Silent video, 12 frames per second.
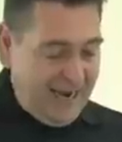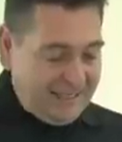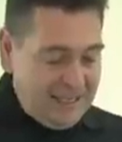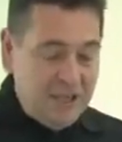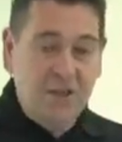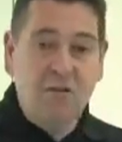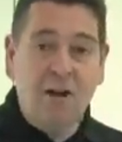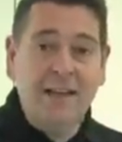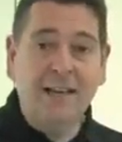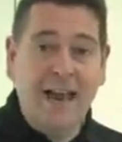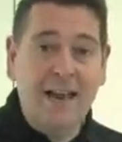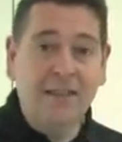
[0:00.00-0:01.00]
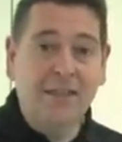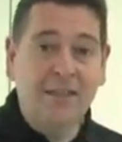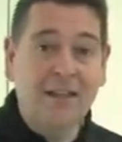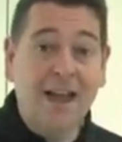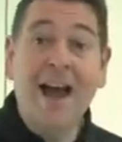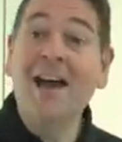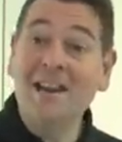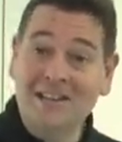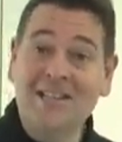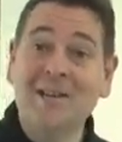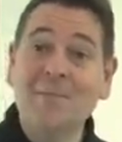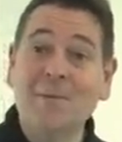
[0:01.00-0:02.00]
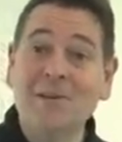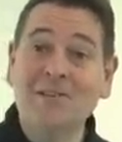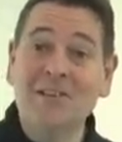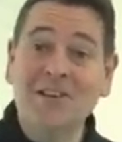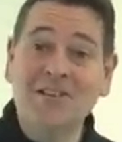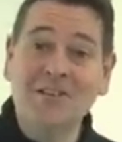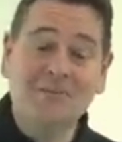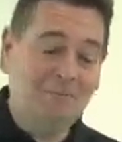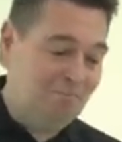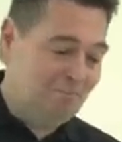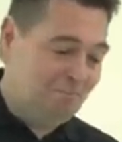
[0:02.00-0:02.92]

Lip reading: Cut it to the right length and it's as simple as this.